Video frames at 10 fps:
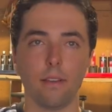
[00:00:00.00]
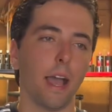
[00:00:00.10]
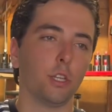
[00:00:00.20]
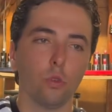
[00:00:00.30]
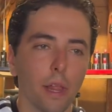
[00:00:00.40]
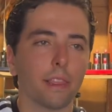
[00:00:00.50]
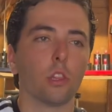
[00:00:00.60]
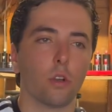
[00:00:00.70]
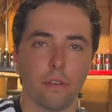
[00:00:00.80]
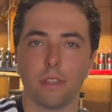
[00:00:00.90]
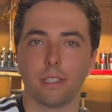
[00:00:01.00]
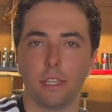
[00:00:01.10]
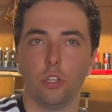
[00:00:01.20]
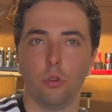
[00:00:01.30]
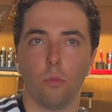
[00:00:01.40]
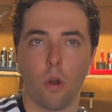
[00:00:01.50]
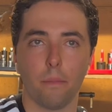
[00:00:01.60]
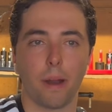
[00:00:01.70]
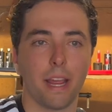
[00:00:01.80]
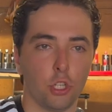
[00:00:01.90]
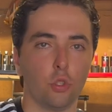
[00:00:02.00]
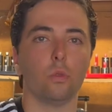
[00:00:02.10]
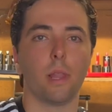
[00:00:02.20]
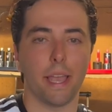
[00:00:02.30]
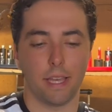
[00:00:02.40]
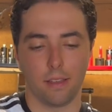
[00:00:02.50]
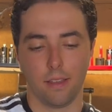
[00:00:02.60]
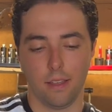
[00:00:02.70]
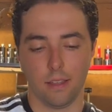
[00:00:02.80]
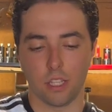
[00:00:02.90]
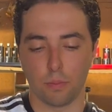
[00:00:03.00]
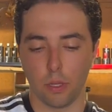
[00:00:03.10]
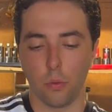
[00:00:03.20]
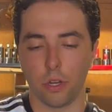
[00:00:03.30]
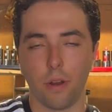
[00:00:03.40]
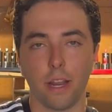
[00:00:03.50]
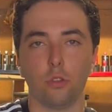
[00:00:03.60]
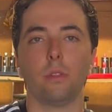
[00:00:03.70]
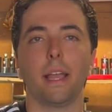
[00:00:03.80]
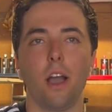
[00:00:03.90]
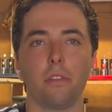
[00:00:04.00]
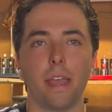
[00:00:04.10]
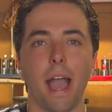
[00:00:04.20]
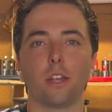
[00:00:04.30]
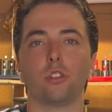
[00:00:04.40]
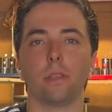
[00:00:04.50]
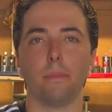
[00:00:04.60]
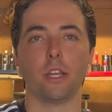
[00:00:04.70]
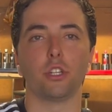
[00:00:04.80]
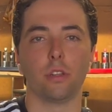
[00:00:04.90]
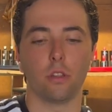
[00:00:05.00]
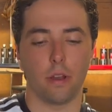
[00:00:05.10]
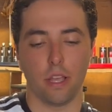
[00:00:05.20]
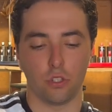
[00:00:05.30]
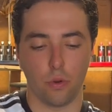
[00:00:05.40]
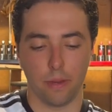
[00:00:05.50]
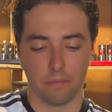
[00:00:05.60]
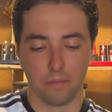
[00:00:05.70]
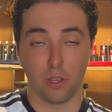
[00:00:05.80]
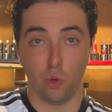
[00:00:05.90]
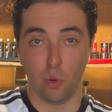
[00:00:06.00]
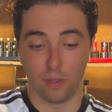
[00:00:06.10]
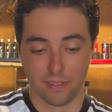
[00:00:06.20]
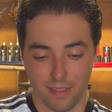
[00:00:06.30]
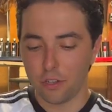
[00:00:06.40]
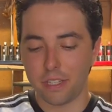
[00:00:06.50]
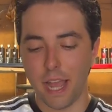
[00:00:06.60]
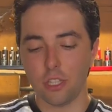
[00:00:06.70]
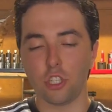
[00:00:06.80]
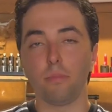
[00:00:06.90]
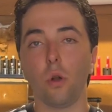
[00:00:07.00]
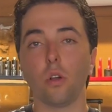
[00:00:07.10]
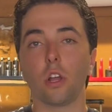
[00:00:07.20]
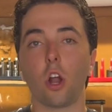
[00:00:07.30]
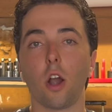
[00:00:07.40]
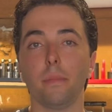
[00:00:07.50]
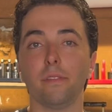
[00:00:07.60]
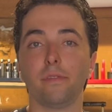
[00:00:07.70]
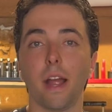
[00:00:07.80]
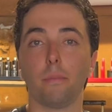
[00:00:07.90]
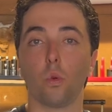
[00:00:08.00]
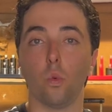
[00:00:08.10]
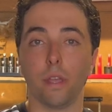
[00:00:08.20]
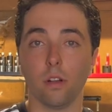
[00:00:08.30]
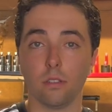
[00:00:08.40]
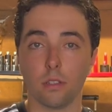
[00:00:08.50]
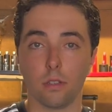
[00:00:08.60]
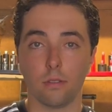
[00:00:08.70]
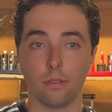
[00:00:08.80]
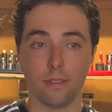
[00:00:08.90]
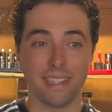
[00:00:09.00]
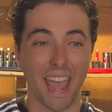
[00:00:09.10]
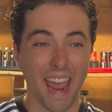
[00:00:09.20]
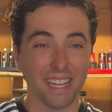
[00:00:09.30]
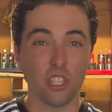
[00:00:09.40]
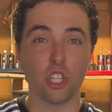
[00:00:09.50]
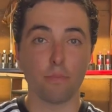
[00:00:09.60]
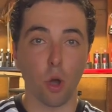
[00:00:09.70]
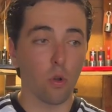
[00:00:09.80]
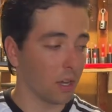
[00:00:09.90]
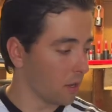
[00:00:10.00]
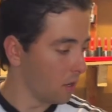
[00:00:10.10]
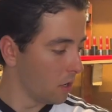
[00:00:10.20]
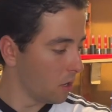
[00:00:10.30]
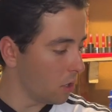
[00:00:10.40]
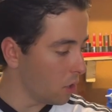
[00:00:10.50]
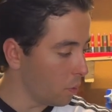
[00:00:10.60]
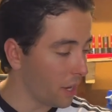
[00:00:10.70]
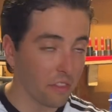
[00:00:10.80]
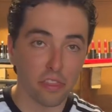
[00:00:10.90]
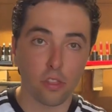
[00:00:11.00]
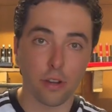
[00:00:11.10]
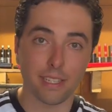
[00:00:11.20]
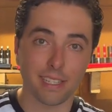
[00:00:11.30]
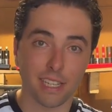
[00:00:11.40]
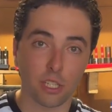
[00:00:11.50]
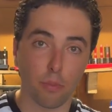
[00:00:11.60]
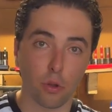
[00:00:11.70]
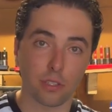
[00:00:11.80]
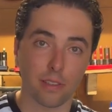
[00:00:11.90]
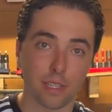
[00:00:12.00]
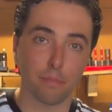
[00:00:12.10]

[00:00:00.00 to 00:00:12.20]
I do like the look of the C2 more, but I do like the split window, and I do like how they actually mention their history. Cool. There's 10 spoke carbon fiber wheels. 10 spoke. We got 36 spokes on this